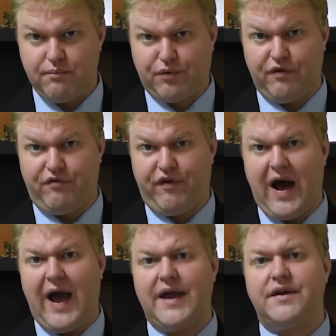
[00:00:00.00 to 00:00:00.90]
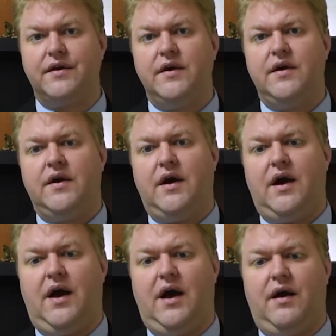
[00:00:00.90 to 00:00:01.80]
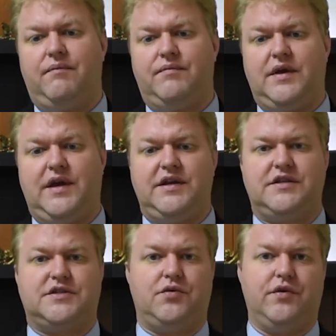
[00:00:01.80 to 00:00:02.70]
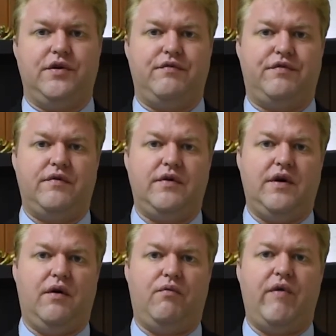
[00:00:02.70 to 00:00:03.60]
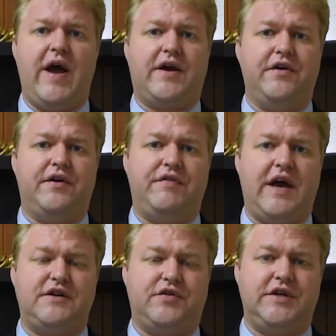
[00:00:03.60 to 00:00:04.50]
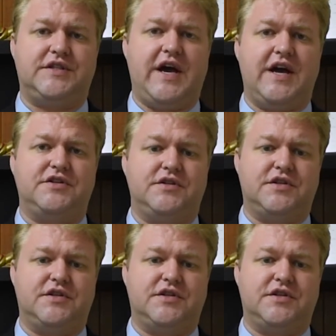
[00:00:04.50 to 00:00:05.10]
provide um, any sort of uh, record of that transaction.